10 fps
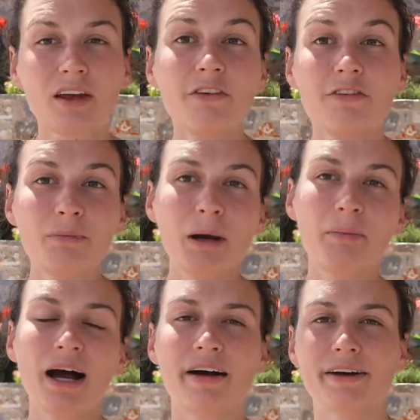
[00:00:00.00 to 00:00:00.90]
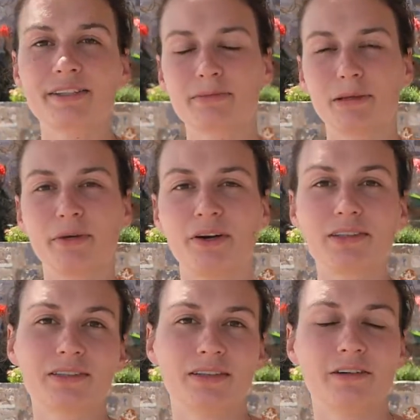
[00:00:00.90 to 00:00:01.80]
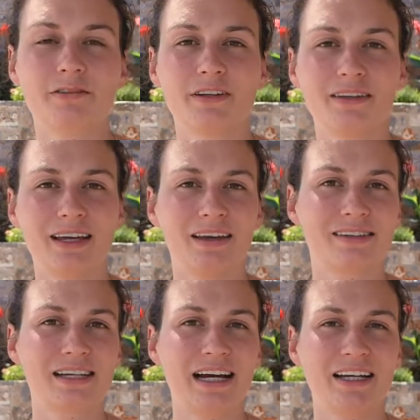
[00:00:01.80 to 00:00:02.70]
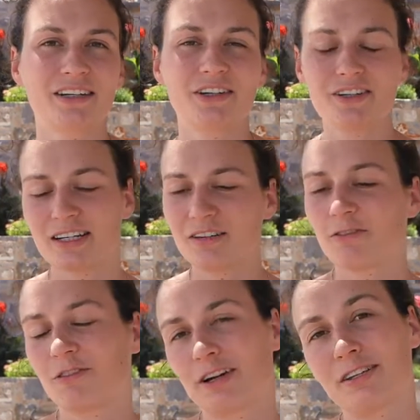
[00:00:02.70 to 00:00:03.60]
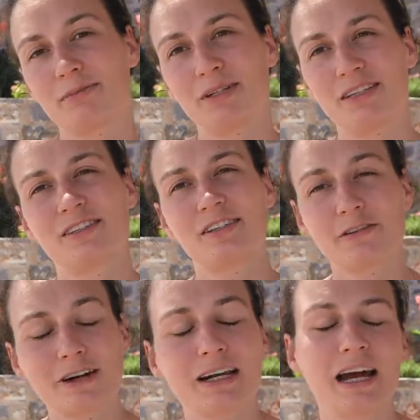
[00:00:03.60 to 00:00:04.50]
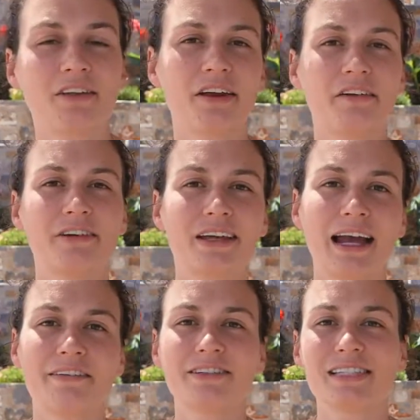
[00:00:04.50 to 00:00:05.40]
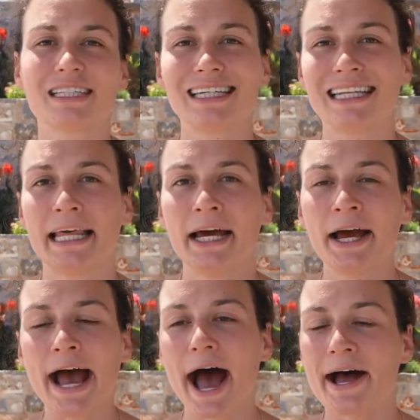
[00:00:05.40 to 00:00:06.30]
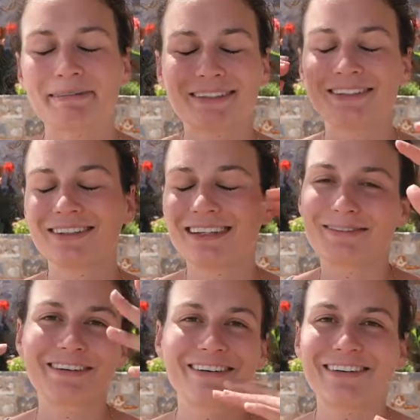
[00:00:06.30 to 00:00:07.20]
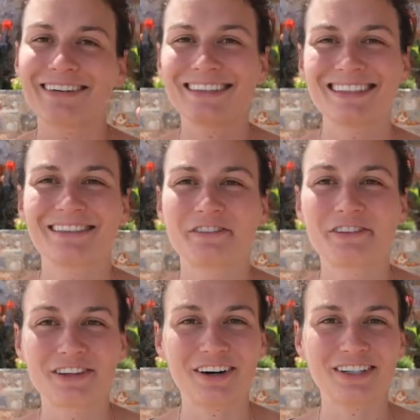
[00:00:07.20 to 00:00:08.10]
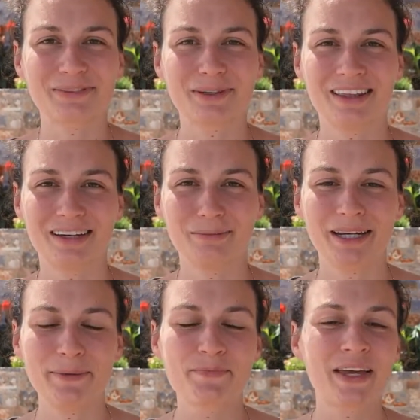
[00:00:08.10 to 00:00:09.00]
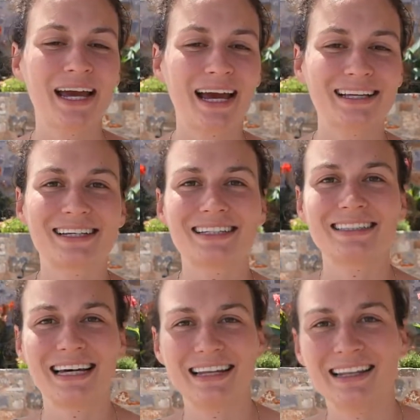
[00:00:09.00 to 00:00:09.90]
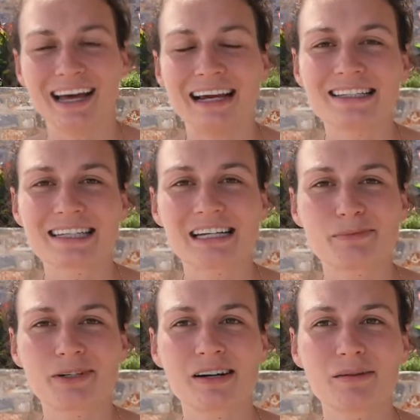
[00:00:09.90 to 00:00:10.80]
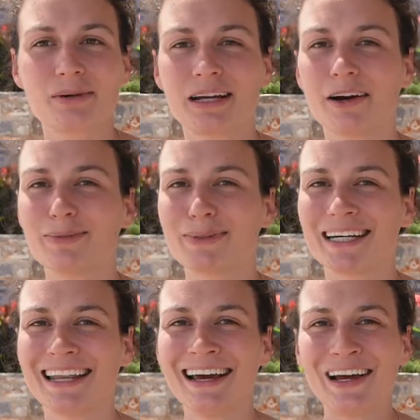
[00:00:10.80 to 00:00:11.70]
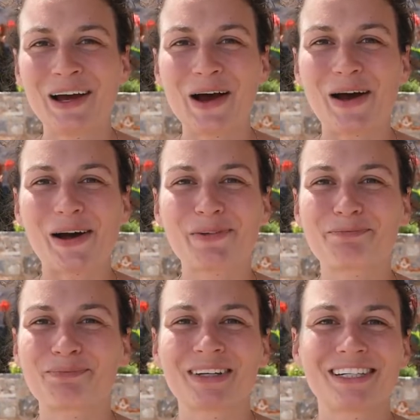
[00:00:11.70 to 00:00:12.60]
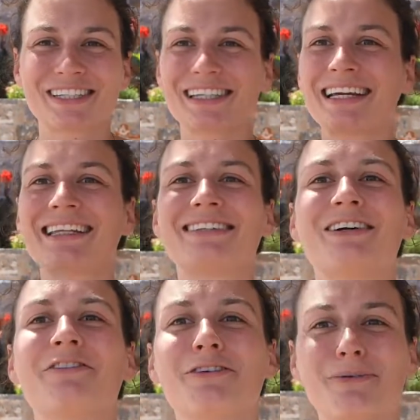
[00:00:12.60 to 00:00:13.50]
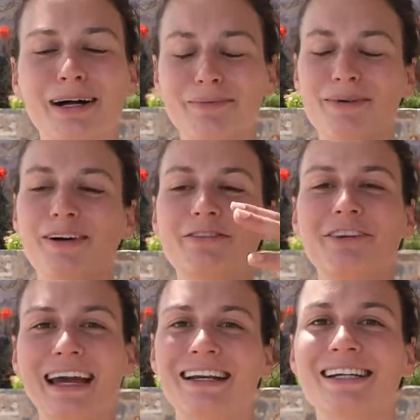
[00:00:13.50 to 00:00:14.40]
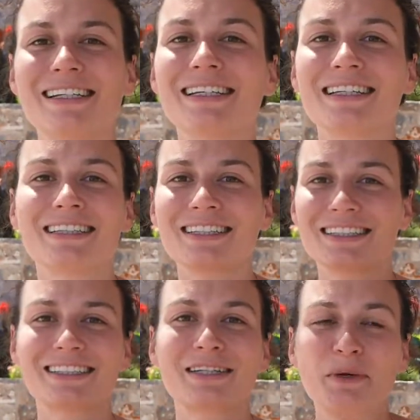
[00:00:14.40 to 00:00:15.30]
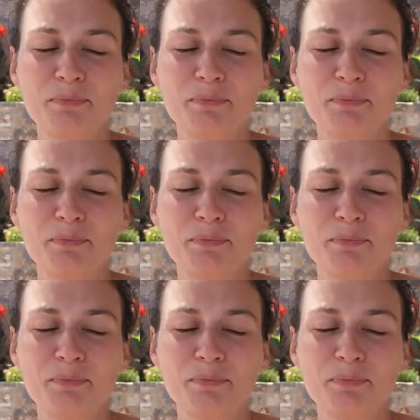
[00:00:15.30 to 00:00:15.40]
from my past, maybe also different things that could influence me still right now that I really haven't seen. So there were all these different thoughts within me. As I said, Lionsgate portal being open, just like this overwhelm of energies just